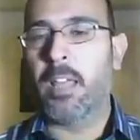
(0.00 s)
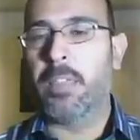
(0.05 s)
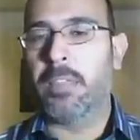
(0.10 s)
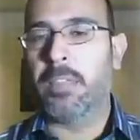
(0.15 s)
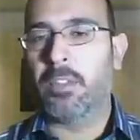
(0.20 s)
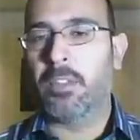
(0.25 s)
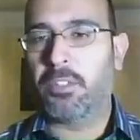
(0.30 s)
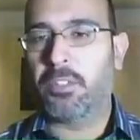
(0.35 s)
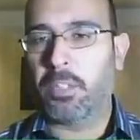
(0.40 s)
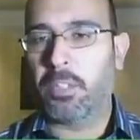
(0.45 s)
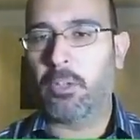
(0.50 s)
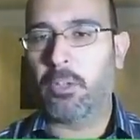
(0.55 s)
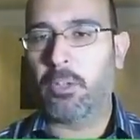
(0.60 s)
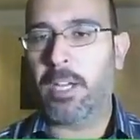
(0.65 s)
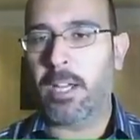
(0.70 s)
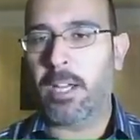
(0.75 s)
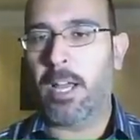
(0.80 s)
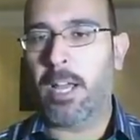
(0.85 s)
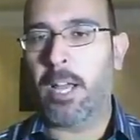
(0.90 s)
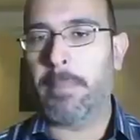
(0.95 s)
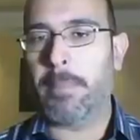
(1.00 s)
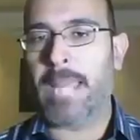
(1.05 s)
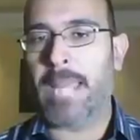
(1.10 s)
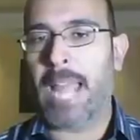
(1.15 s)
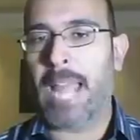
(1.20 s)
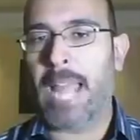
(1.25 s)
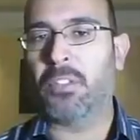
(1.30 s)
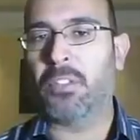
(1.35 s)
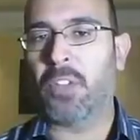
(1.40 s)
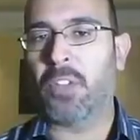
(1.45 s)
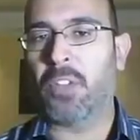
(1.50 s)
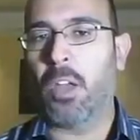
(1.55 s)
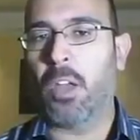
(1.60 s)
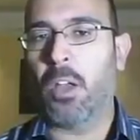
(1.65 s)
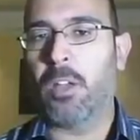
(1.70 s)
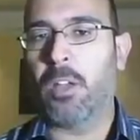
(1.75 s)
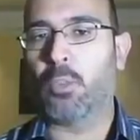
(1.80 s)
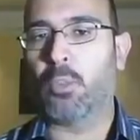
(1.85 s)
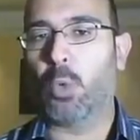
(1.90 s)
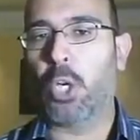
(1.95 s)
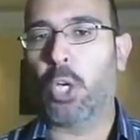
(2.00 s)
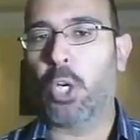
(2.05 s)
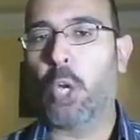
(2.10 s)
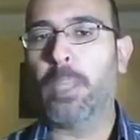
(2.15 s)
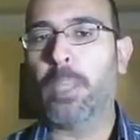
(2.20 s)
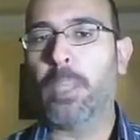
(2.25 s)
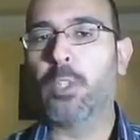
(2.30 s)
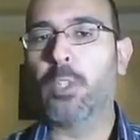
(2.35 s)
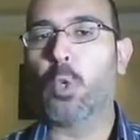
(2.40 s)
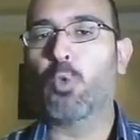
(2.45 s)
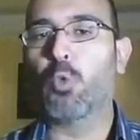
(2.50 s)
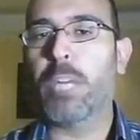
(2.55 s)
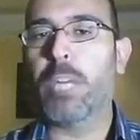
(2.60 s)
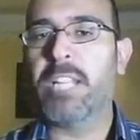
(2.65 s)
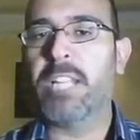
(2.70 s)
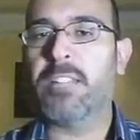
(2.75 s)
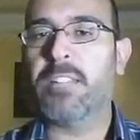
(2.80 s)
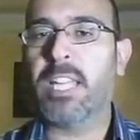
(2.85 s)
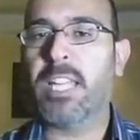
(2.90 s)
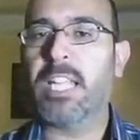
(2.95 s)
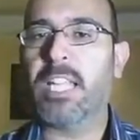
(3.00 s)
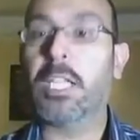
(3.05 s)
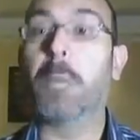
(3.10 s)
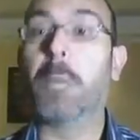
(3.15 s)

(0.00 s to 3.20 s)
that the Syrian army and its allies were going to retake